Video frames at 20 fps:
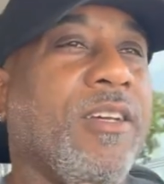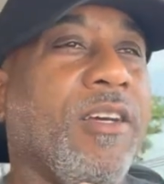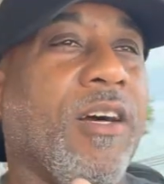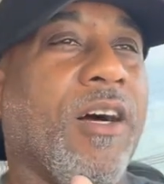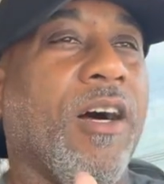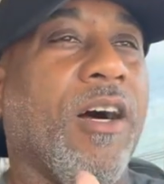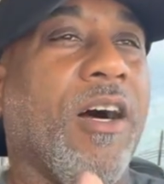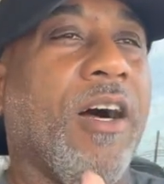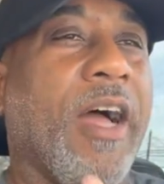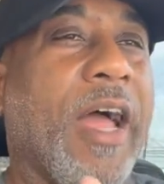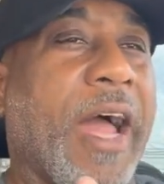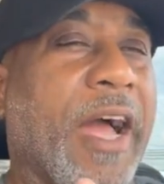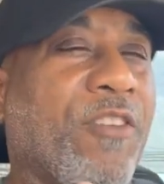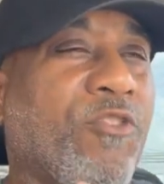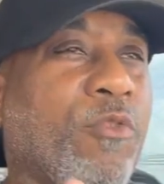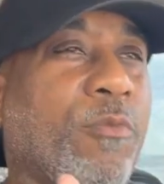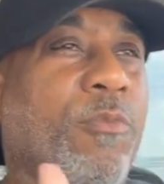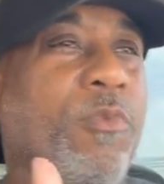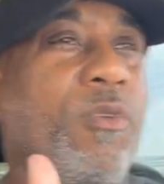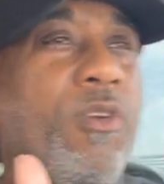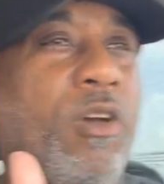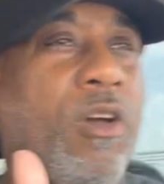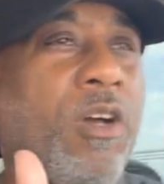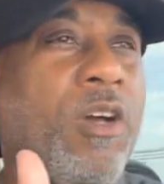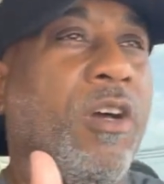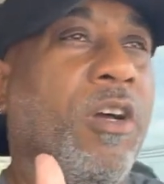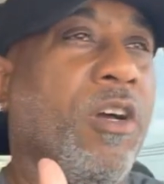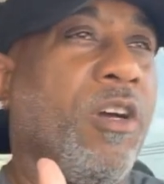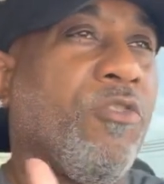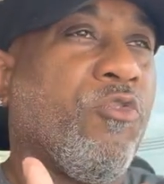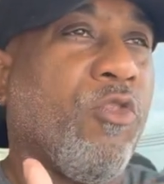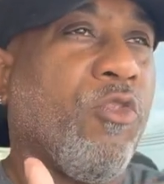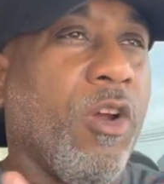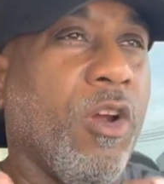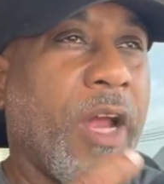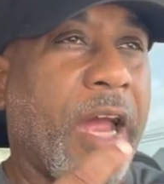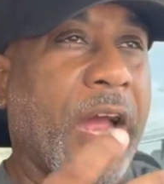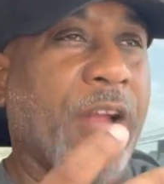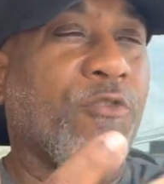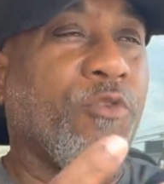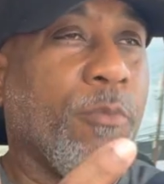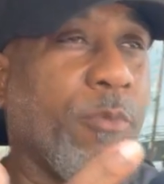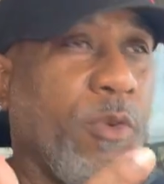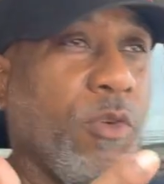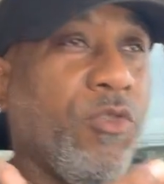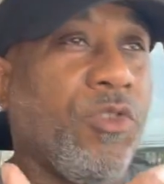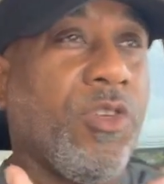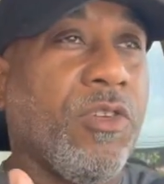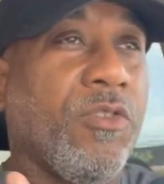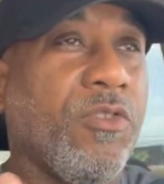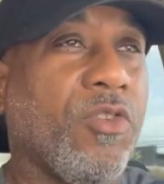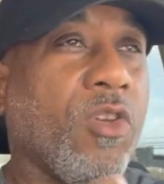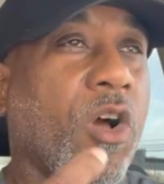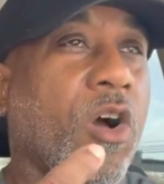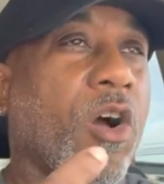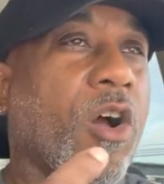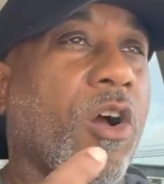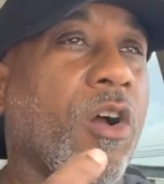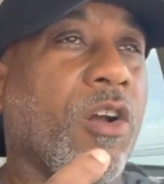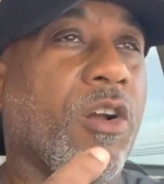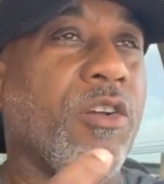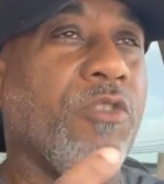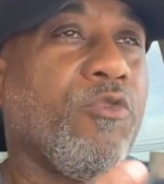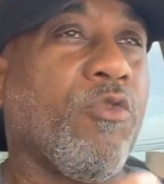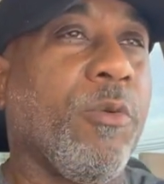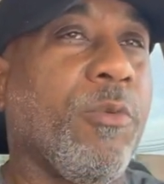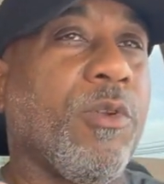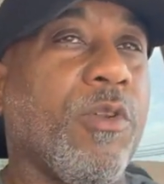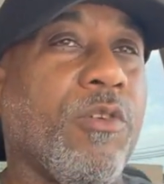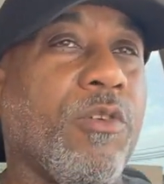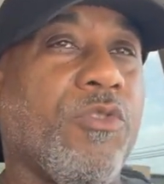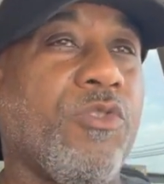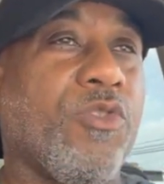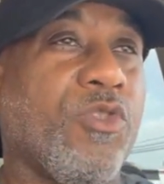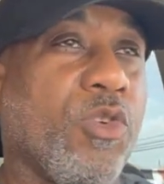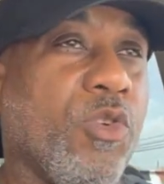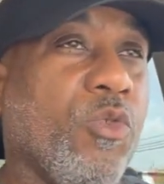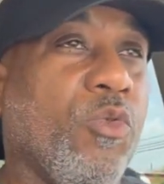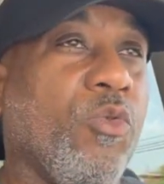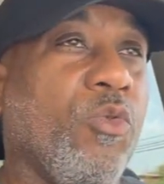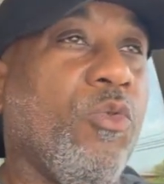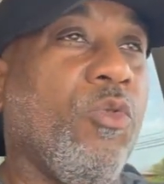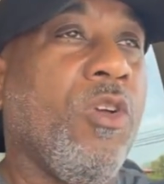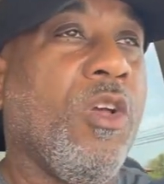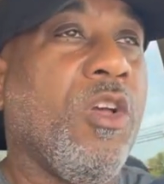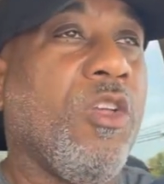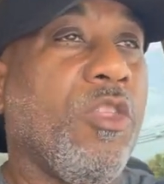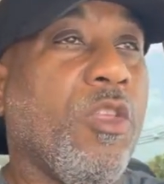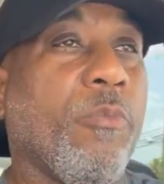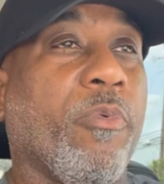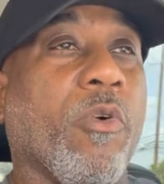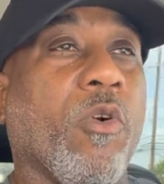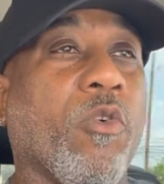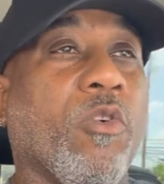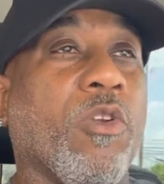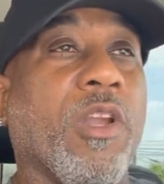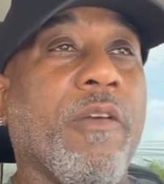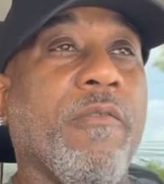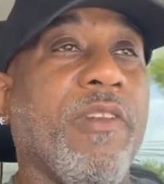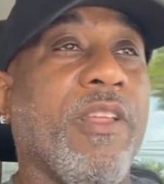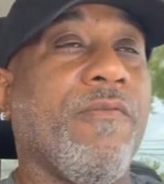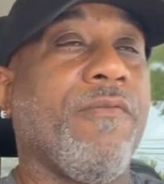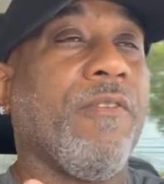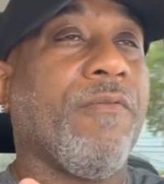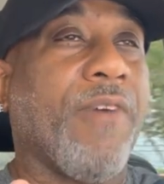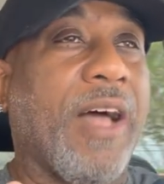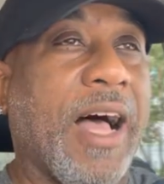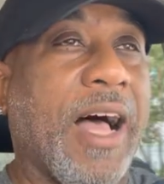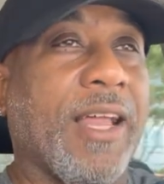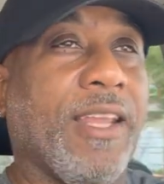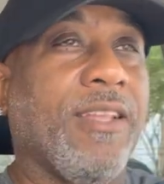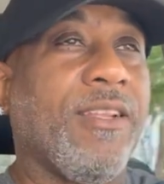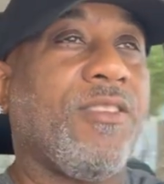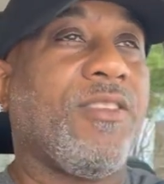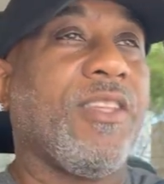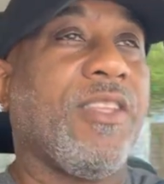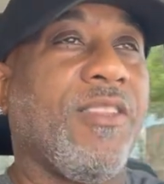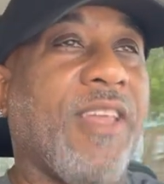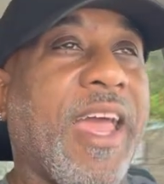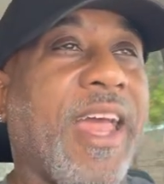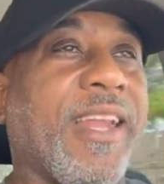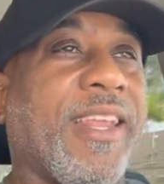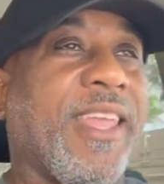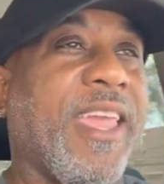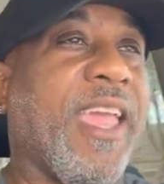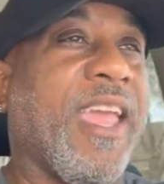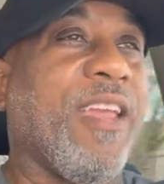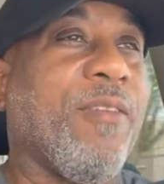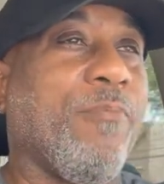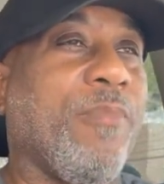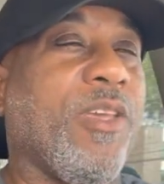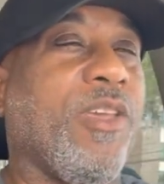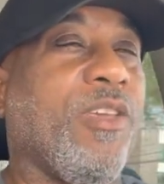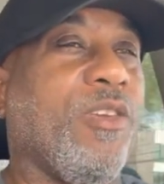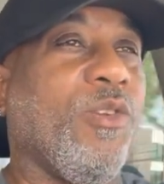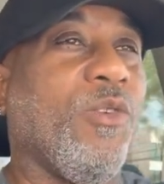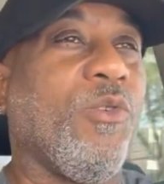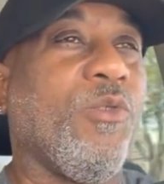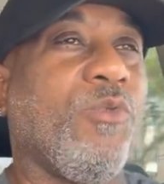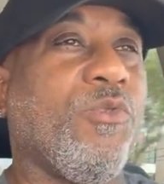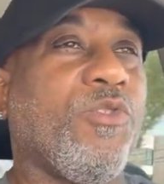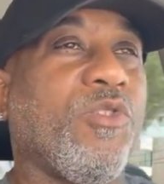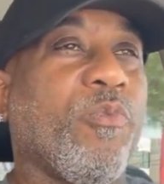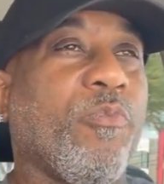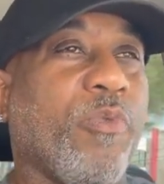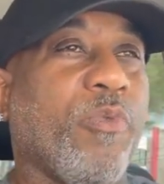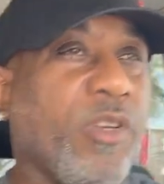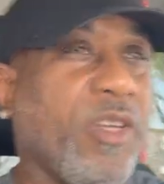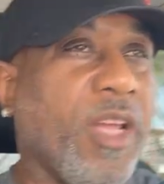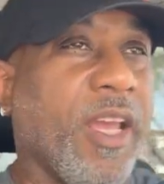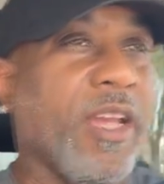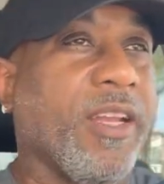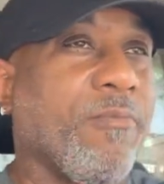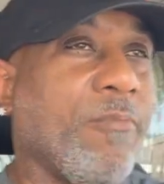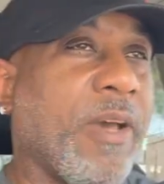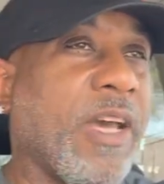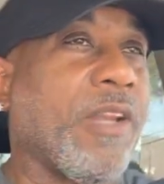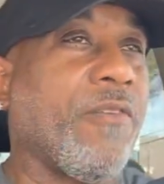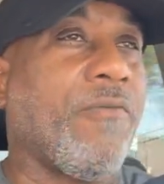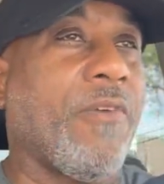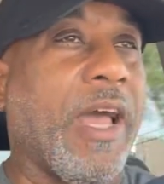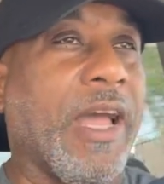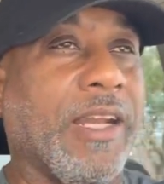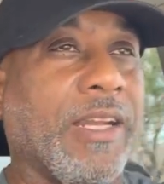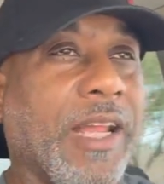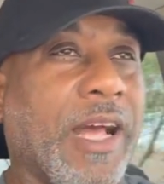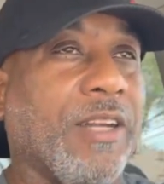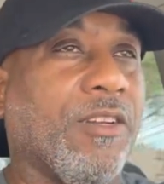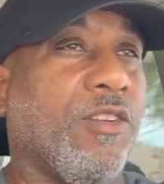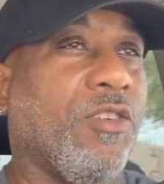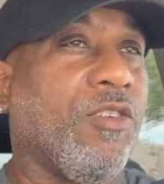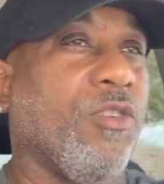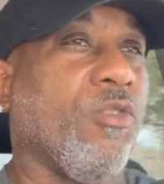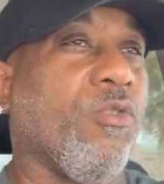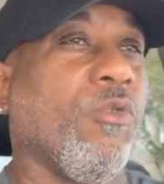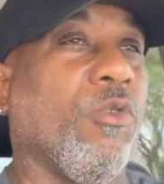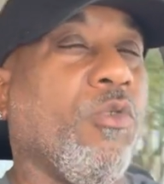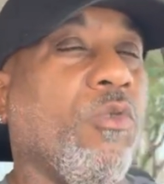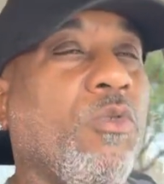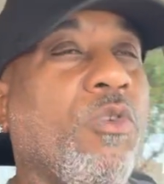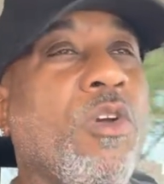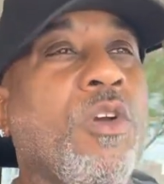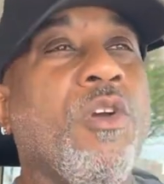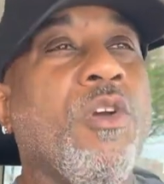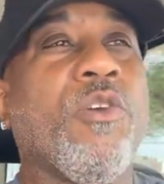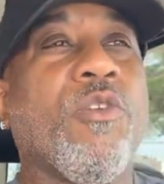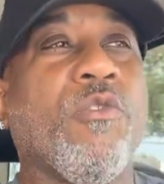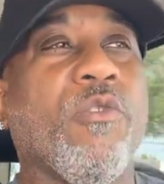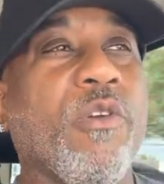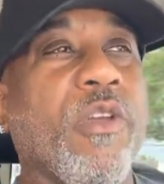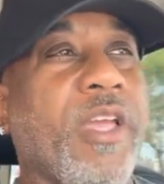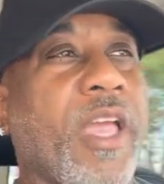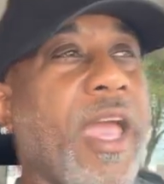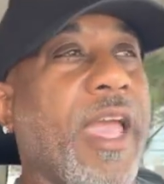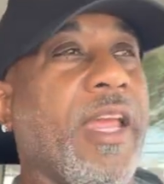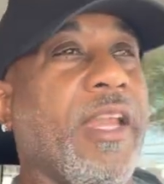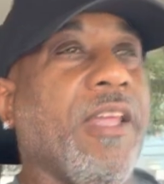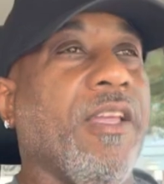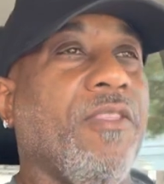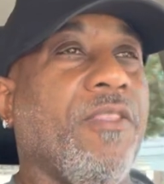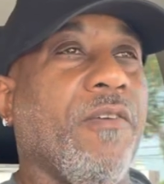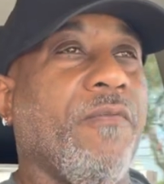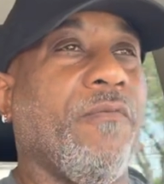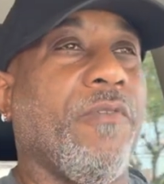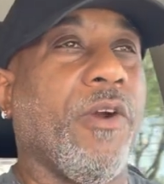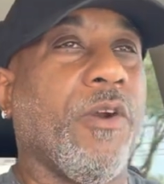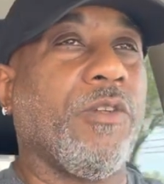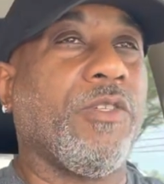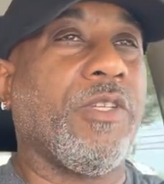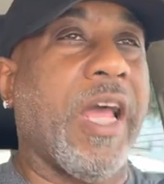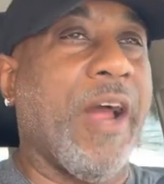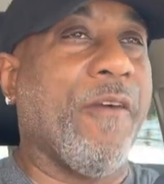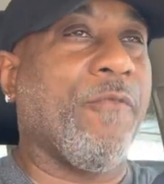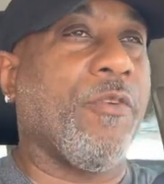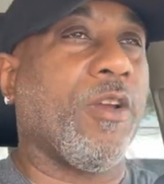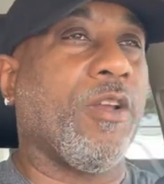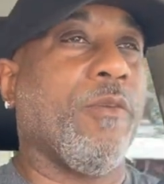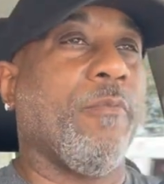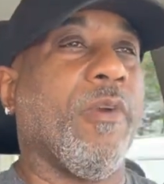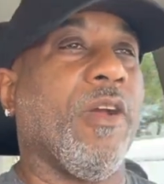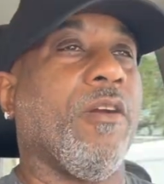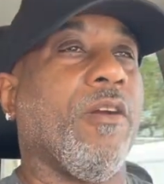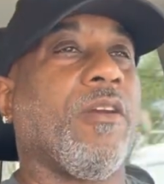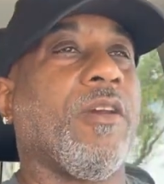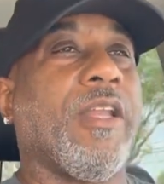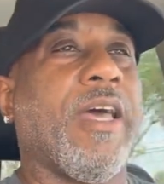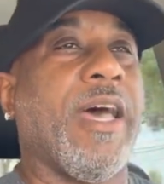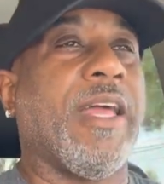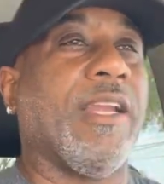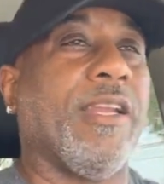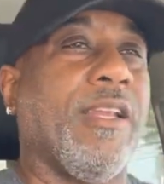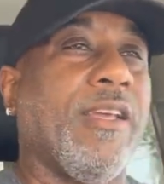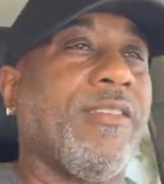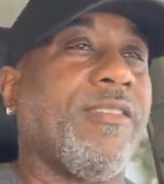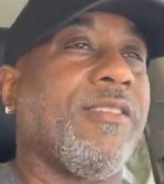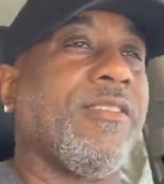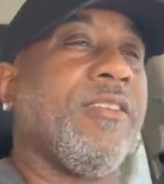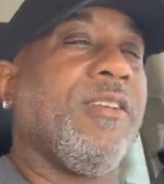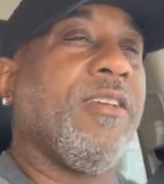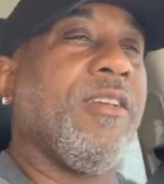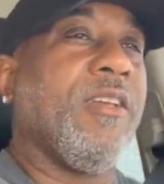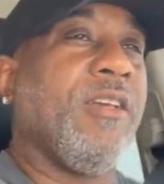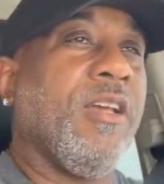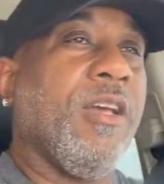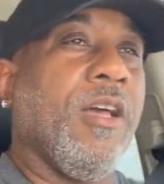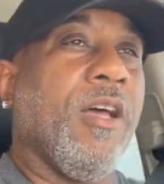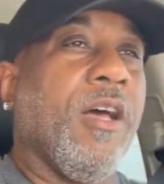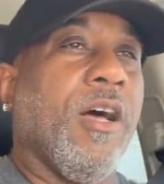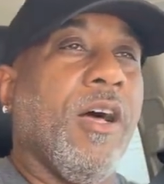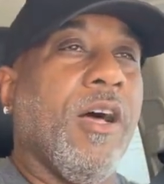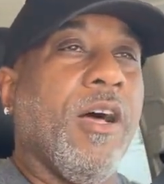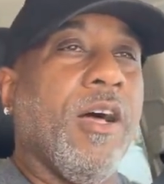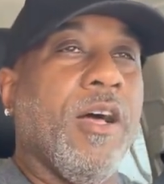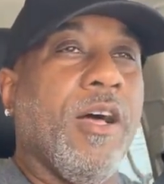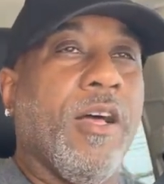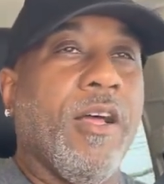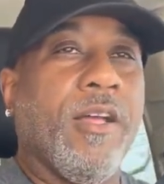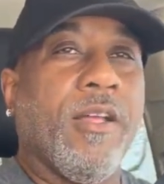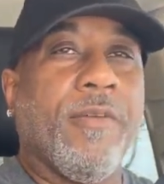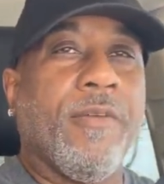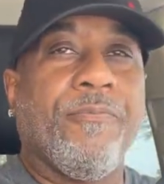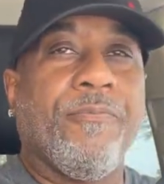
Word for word: uh, attrib uh, attributions are contributors to the proclivity for violence that can be used to predict. Matter of fact, Dr. DeGruy created the first African American adolescent uh,